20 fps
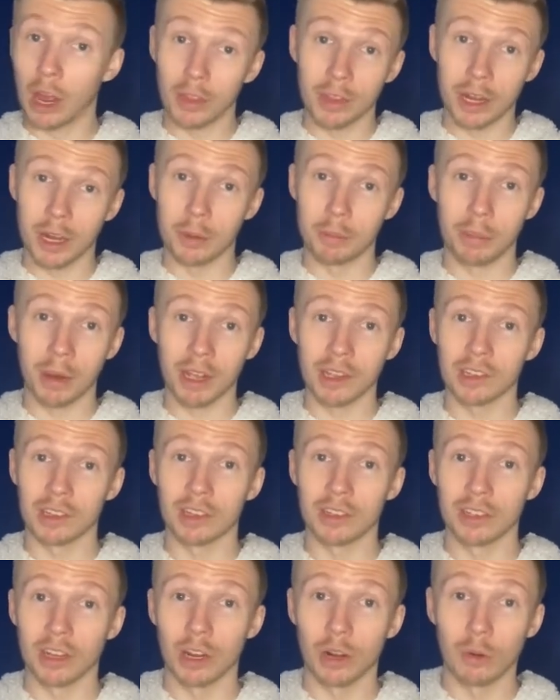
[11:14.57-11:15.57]
impacts the
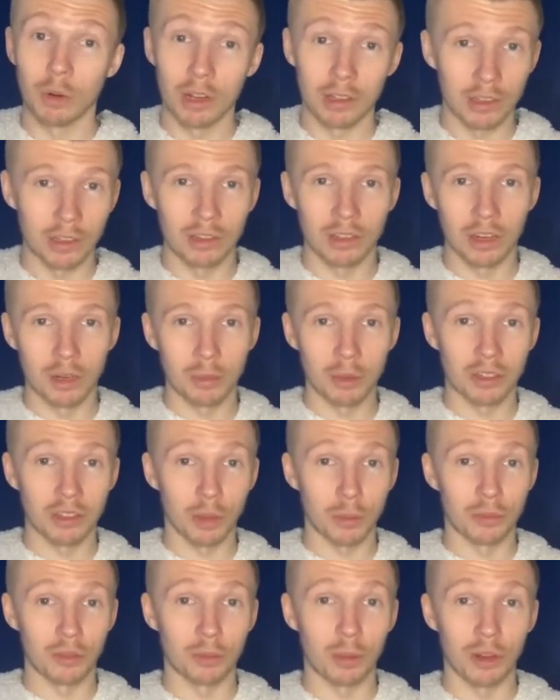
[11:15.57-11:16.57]
title race. It's going to be
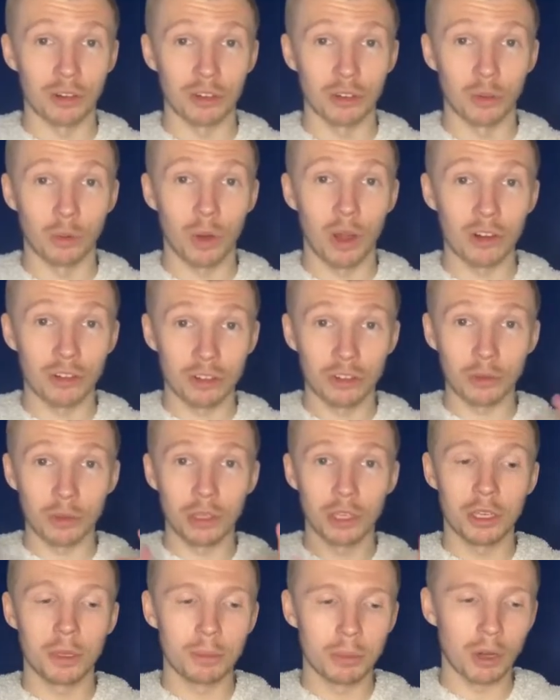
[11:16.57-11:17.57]
something special to watch. So
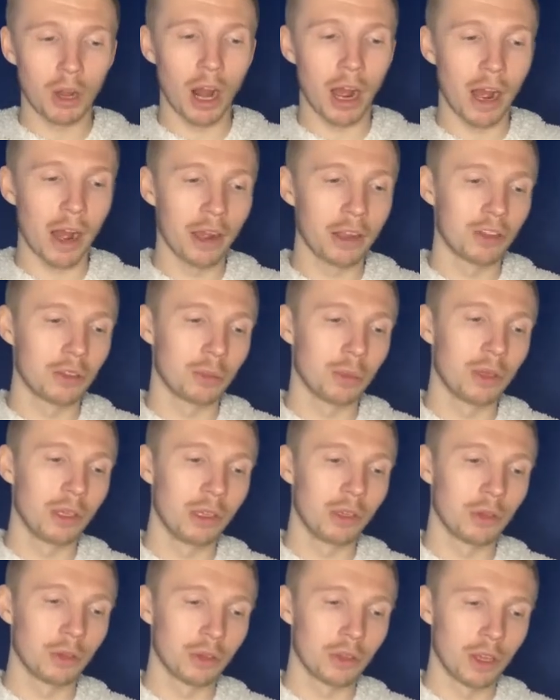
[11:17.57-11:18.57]
keep your eyes
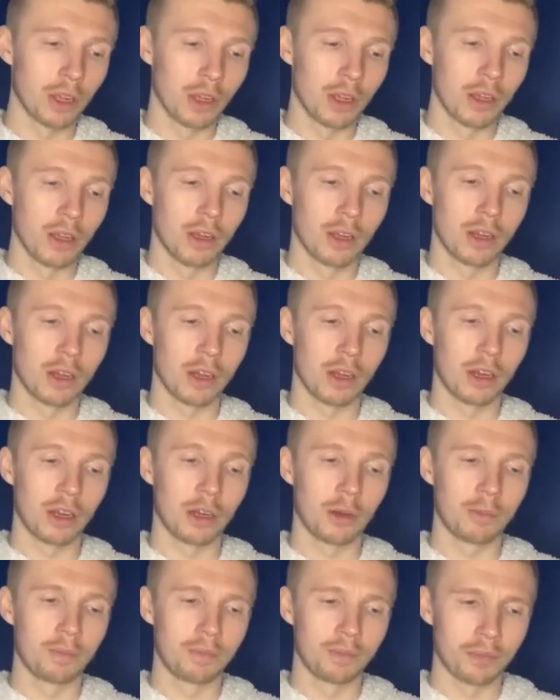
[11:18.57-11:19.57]
peeled.
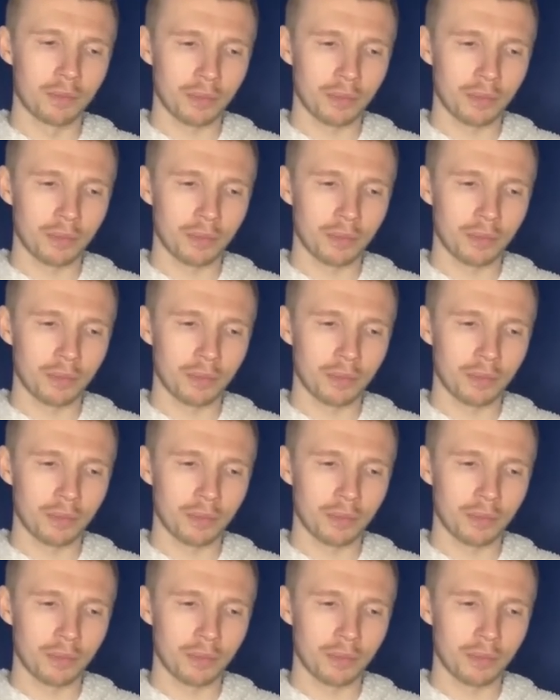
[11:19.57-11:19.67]
Um,